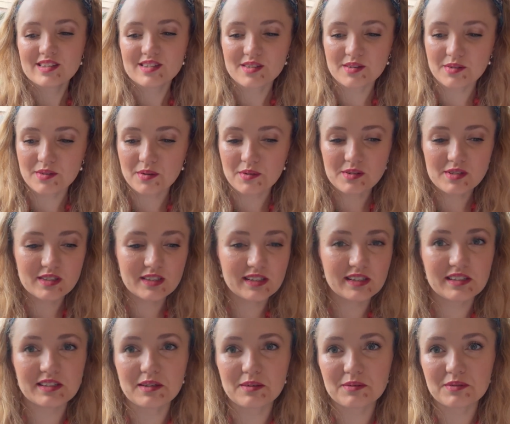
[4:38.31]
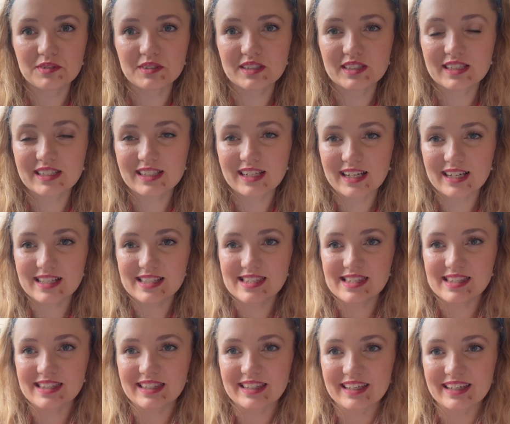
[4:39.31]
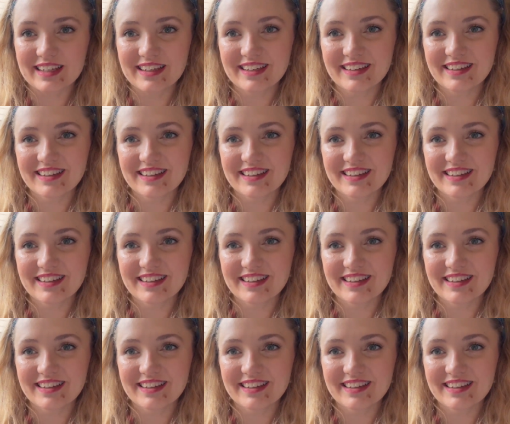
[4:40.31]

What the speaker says: So those cleaned up really nicely.